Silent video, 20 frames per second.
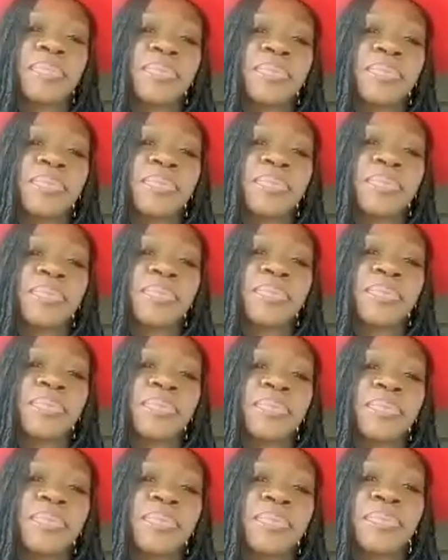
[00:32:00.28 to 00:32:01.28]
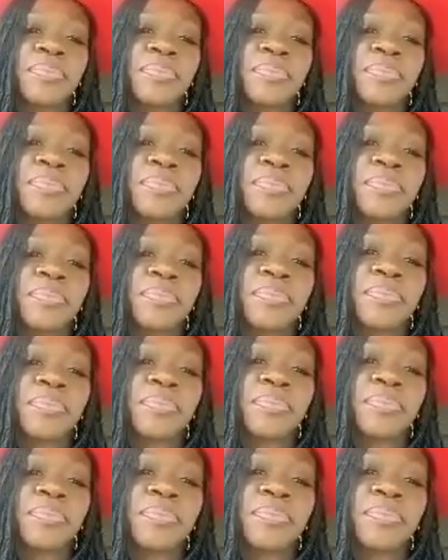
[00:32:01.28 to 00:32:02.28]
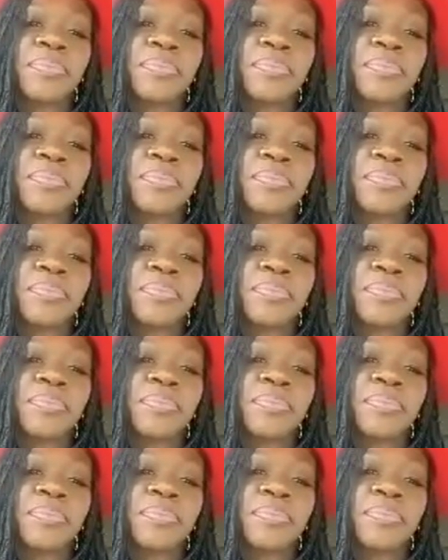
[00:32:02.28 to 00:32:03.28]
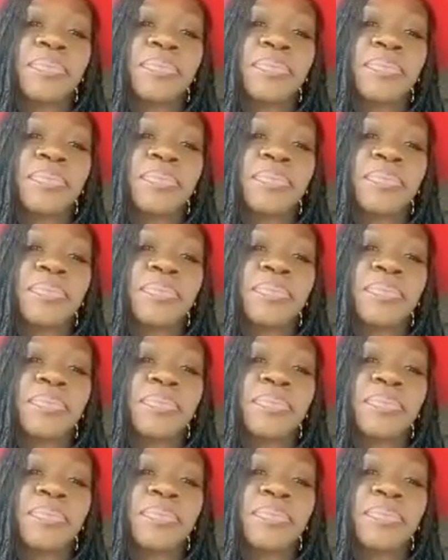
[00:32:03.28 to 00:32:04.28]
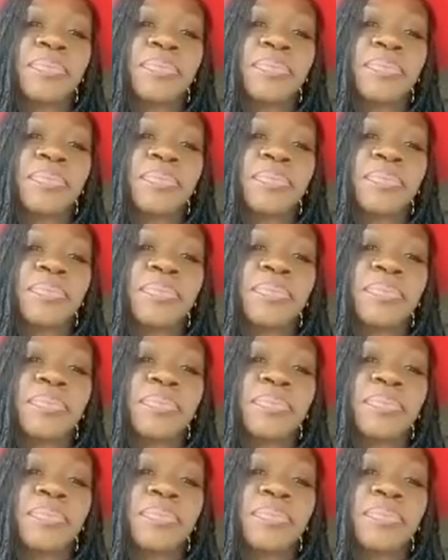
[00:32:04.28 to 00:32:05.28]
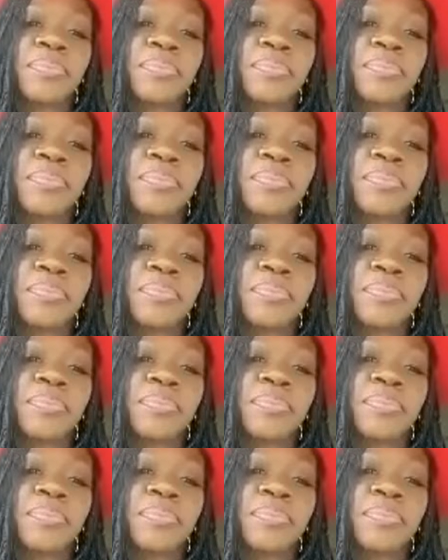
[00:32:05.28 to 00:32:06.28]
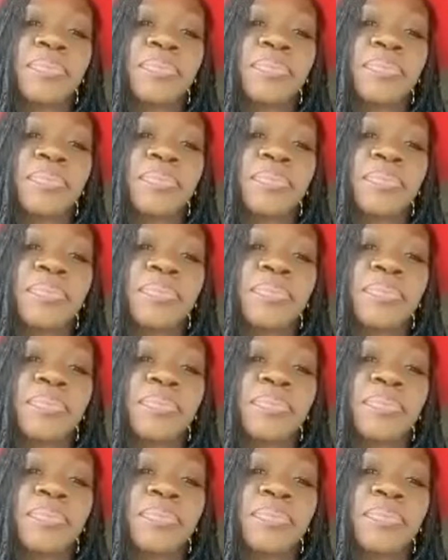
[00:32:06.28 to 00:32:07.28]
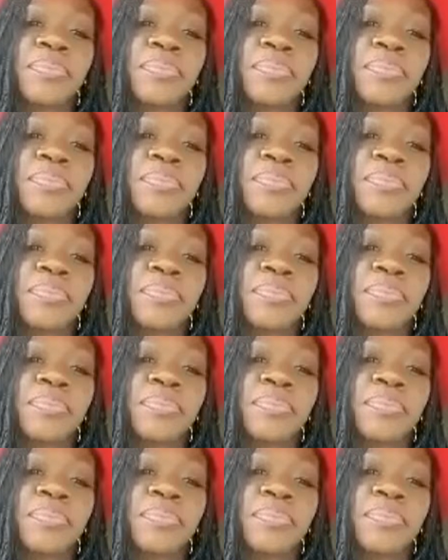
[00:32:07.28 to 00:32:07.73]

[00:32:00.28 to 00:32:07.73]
This person isn't speaking.